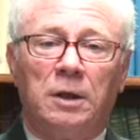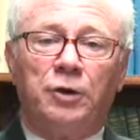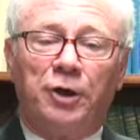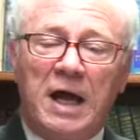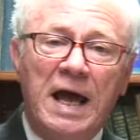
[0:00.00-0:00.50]

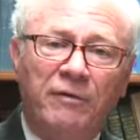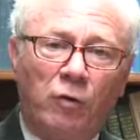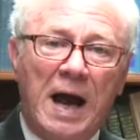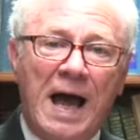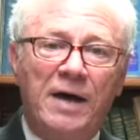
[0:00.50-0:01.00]
the day of
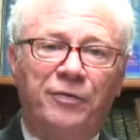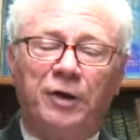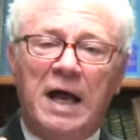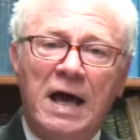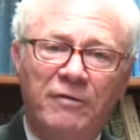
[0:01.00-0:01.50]
wrath, the
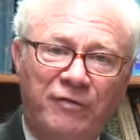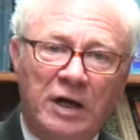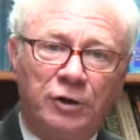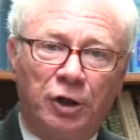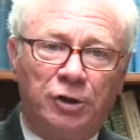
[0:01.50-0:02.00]
day of
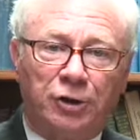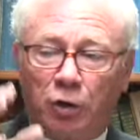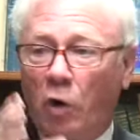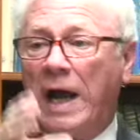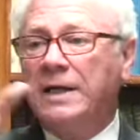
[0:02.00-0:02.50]
vengeance, the
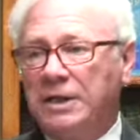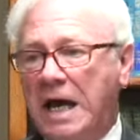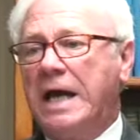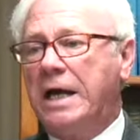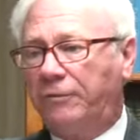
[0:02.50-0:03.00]
great
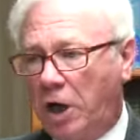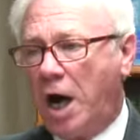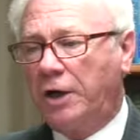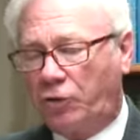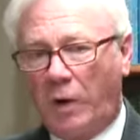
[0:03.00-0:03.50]
day of
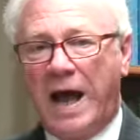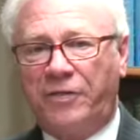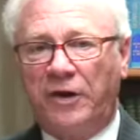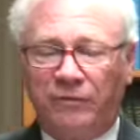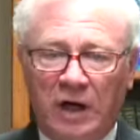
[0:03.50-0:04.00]
God's
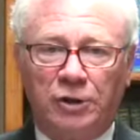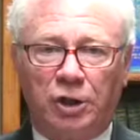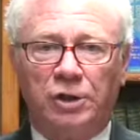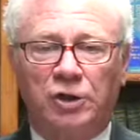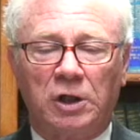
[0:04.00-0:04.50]
wrath and
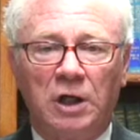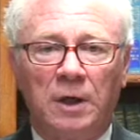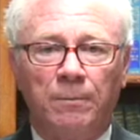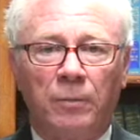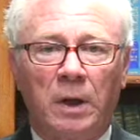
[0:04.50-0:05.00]
vengeance,
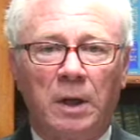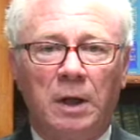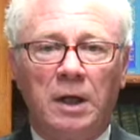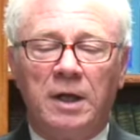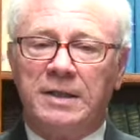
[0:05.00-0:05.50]

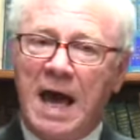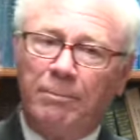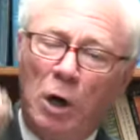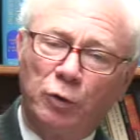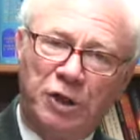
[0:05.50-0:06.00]

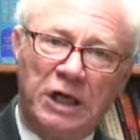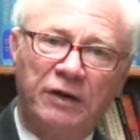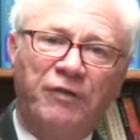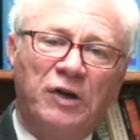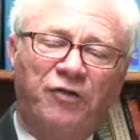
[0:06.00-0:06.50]
that
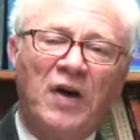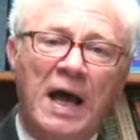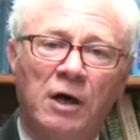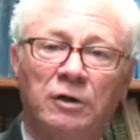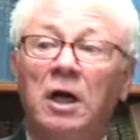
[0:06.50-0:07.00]
motif is
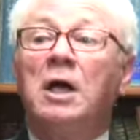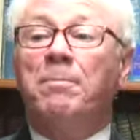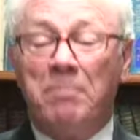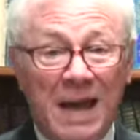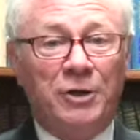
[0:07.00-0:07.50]
found
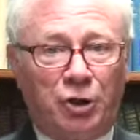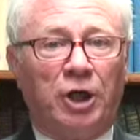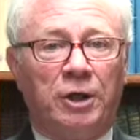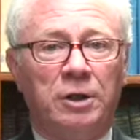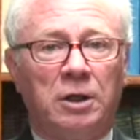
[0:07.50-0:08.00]

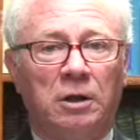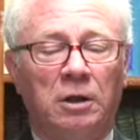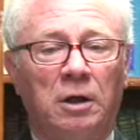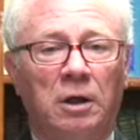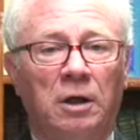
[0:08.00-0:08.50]
mentioned
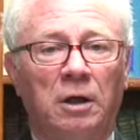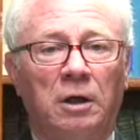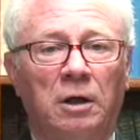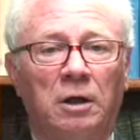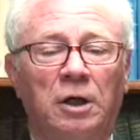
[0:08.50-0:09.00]

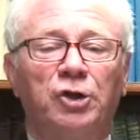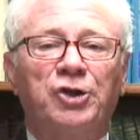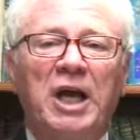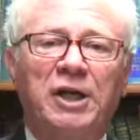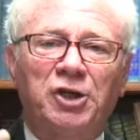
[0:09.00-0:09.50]

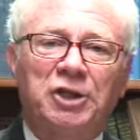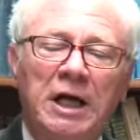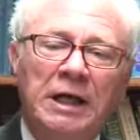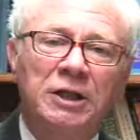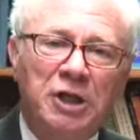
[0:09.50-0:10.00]

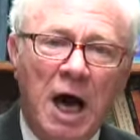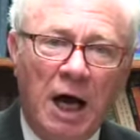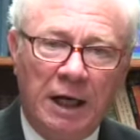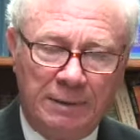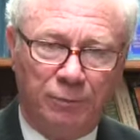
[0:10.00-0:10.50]
16
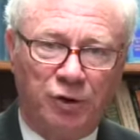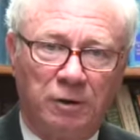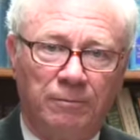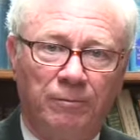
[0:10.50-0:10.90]
times